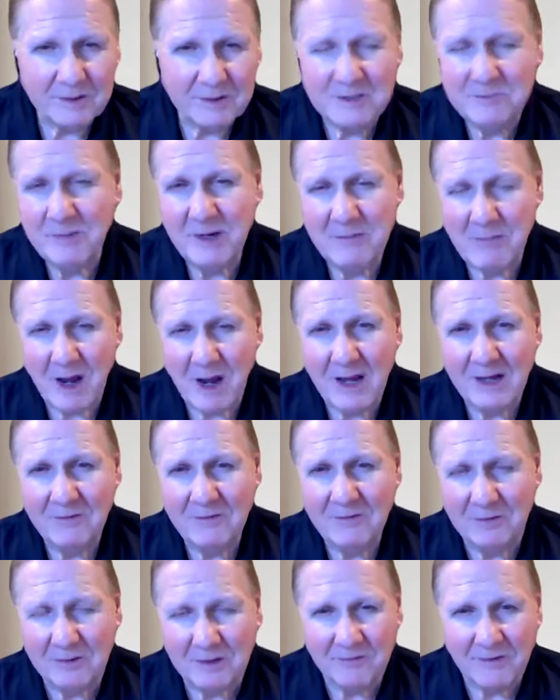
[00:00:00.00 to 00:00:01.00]
please be
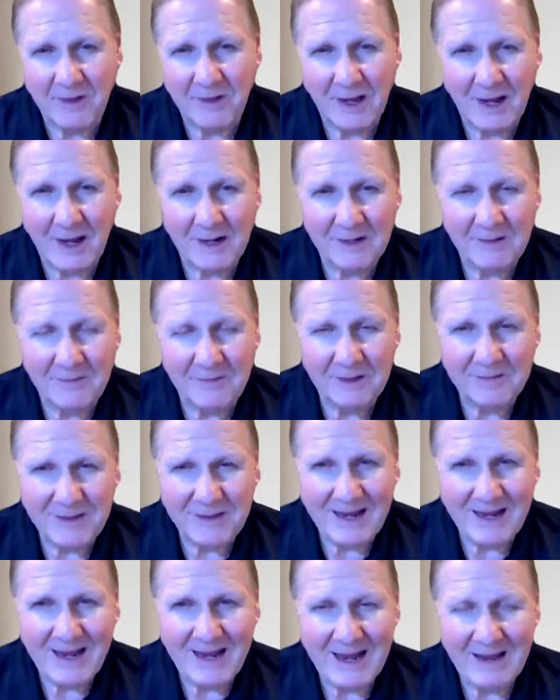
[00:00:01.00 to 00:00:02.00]
mindful of that and
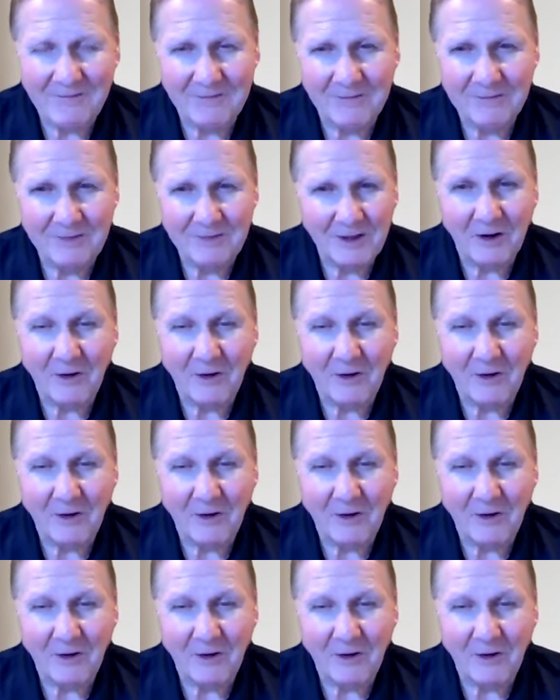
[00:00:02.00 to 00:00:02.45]
that they have